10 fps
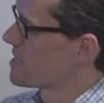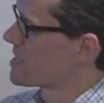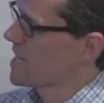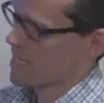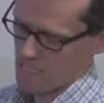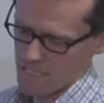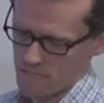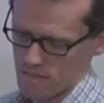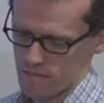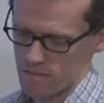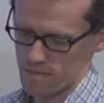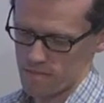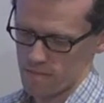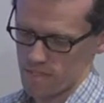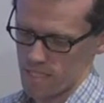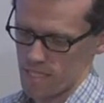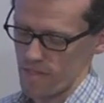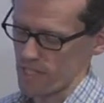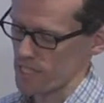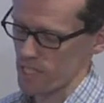and the test,
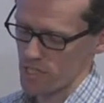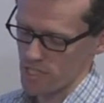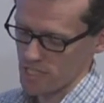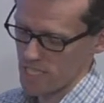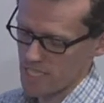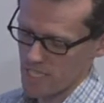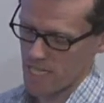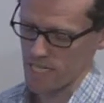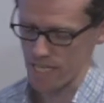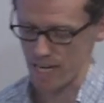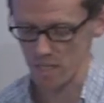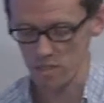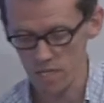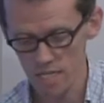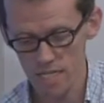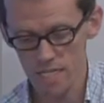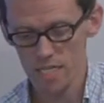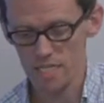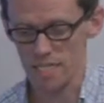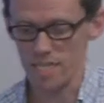the assertion in yellow.
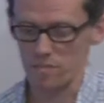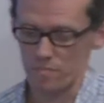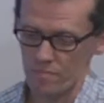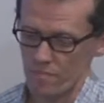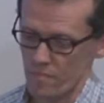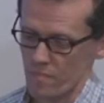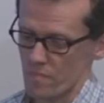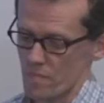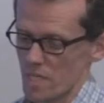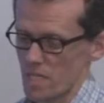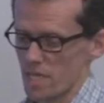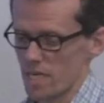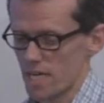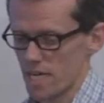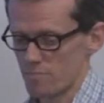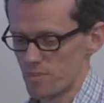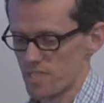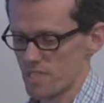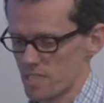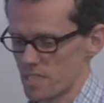So here, I'm
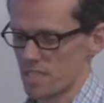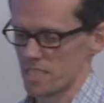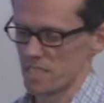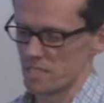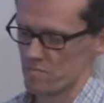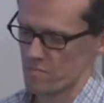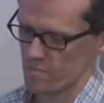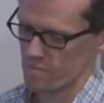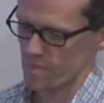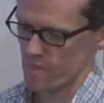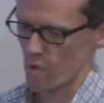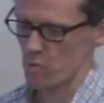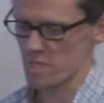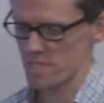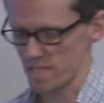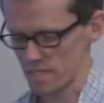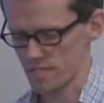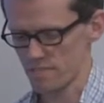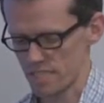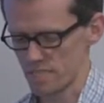just asserting that all the
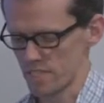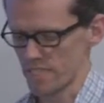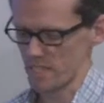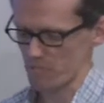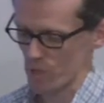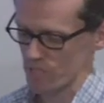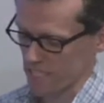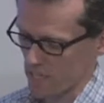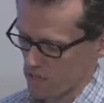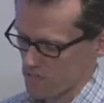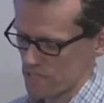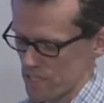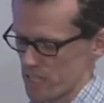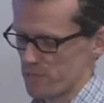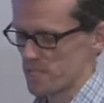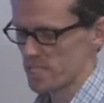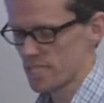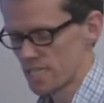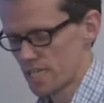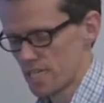styles effectively in the body of the document
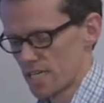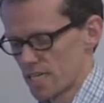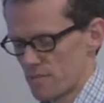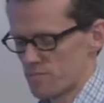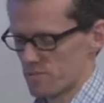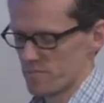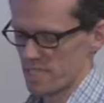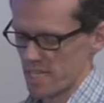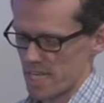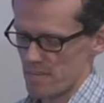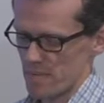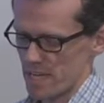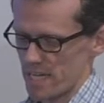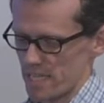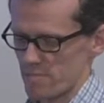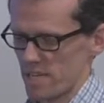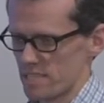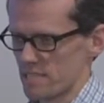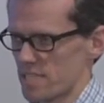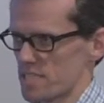come from an
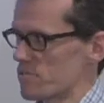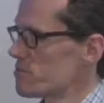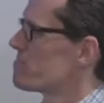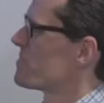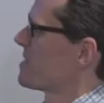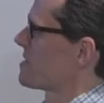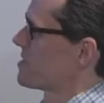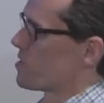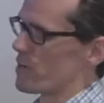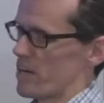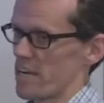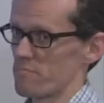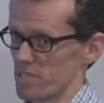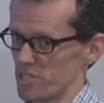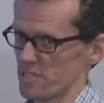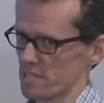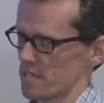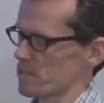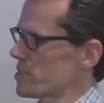expected list of, this is not a very ambitious style